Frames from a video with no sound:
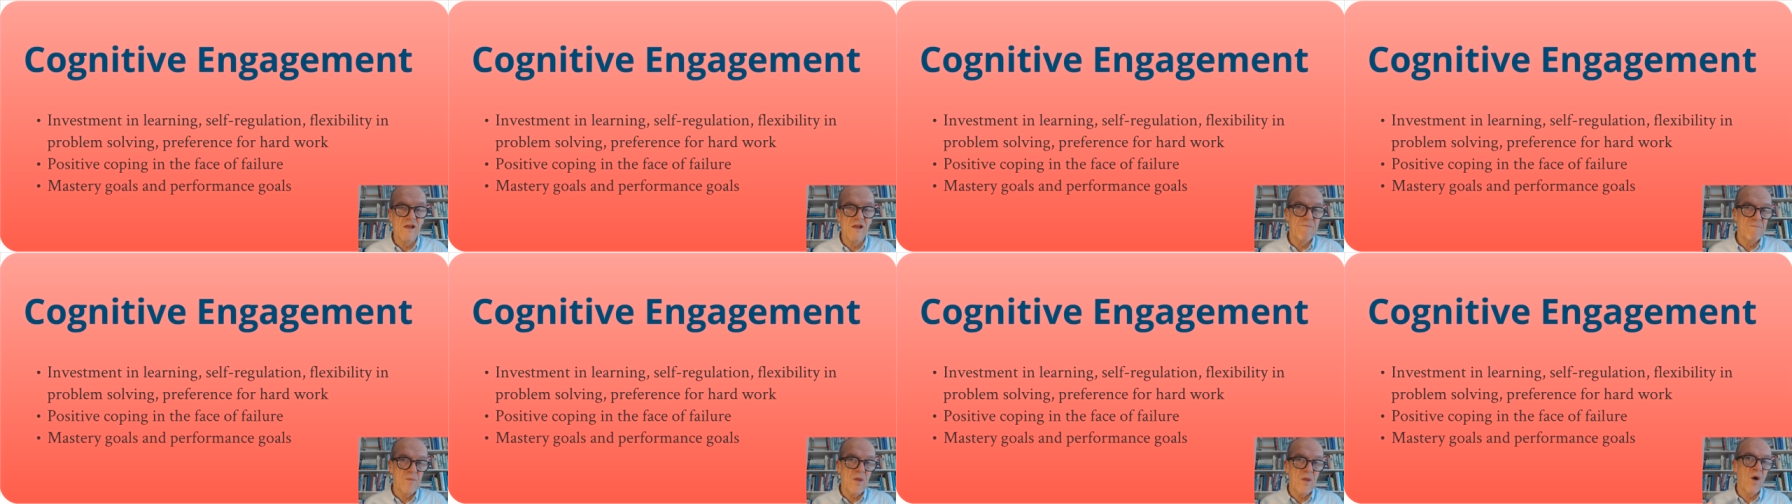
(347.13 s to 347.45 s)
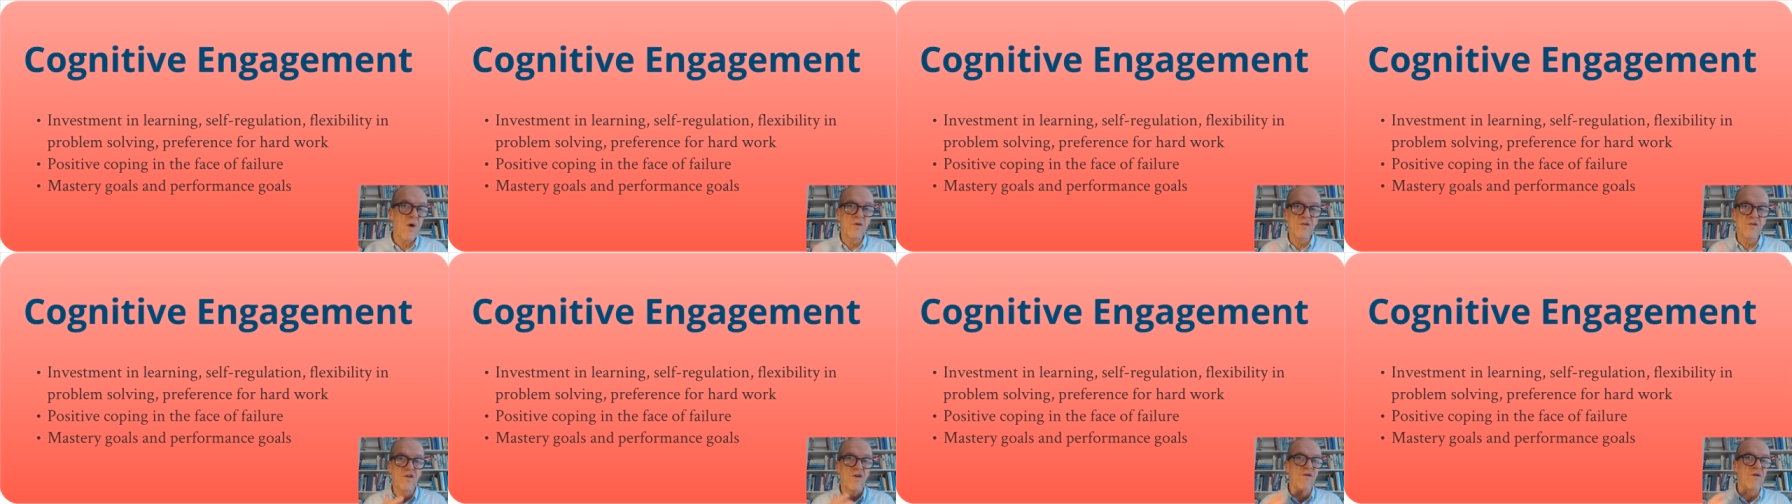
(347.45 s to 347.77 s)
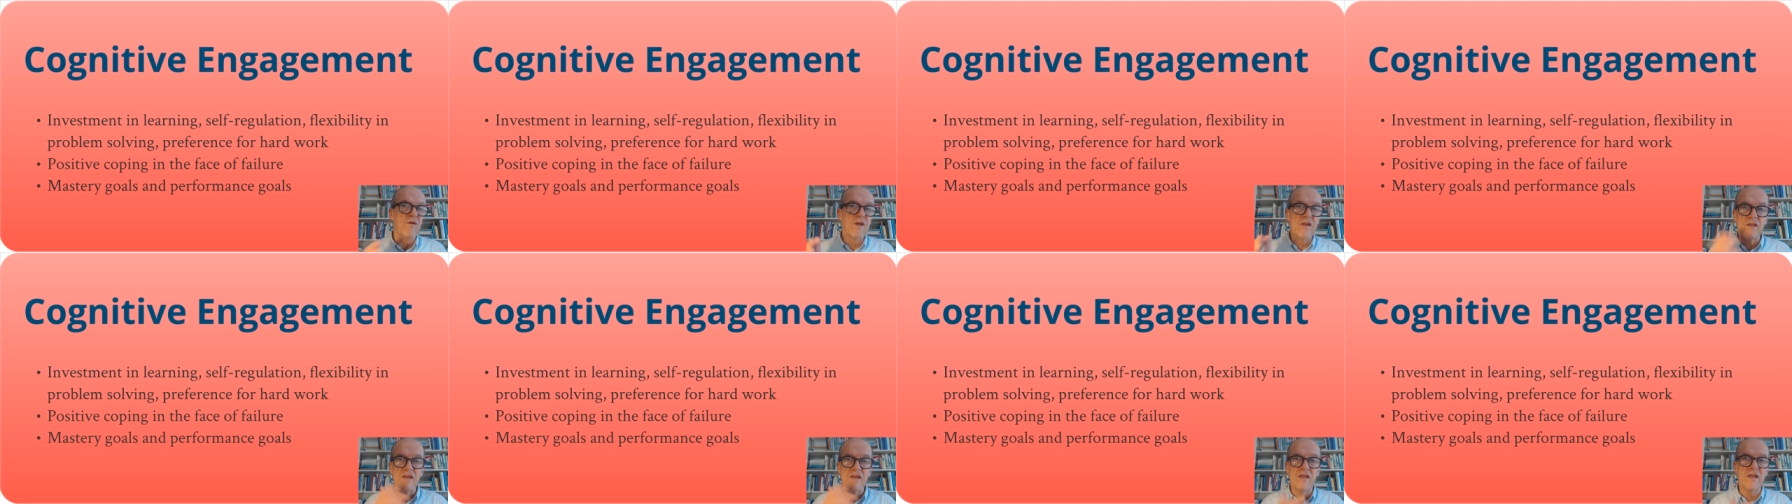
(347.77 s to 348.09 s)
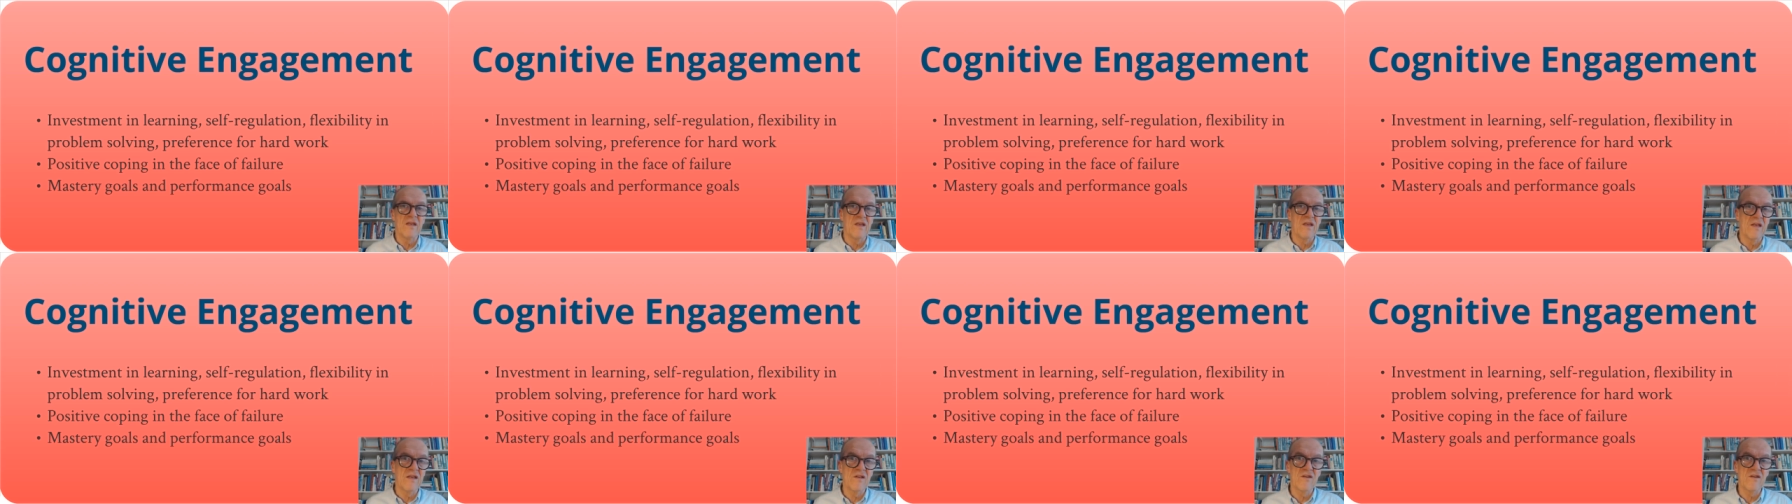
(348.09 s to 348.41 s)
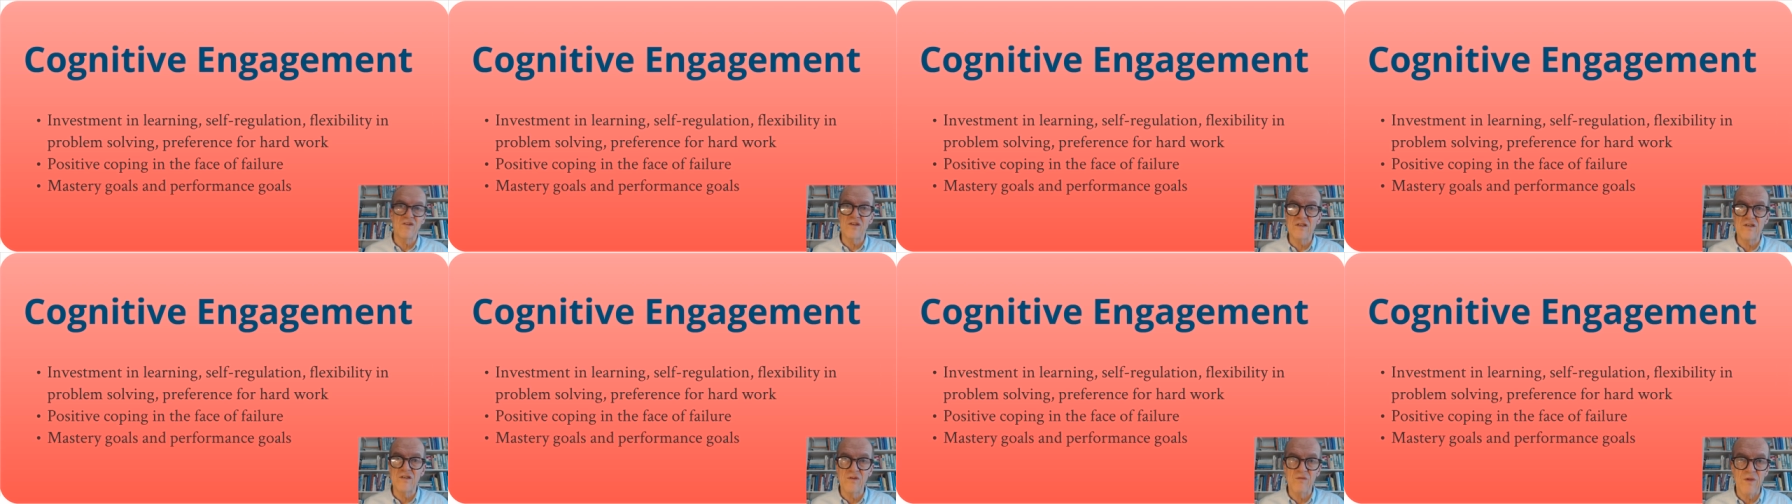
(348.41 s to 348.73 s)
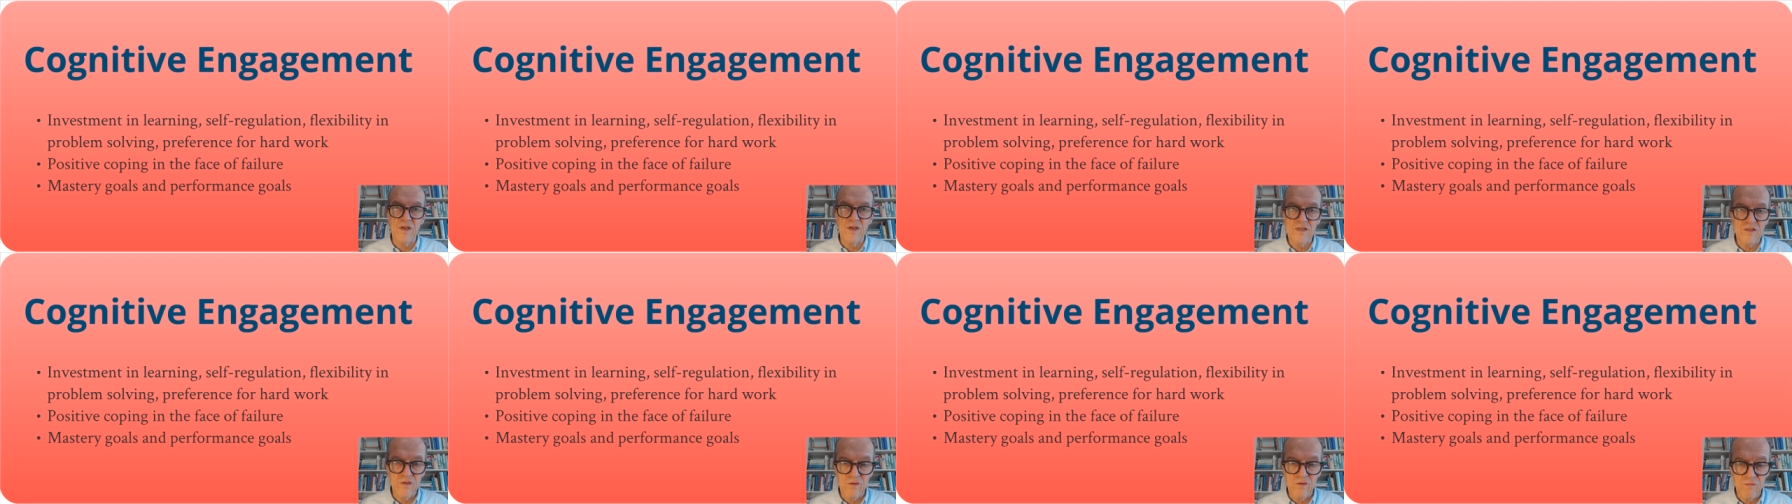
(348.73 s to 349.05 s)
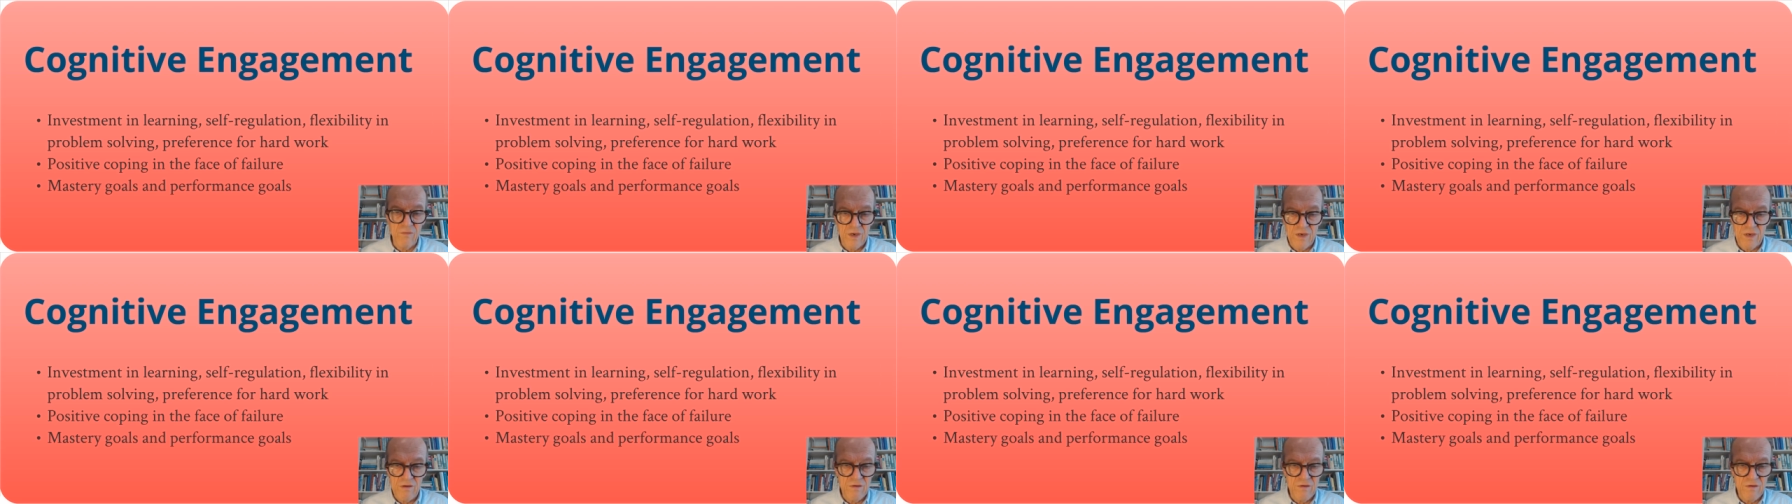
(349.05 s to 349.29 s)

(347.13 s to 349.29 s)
also in a situation where you're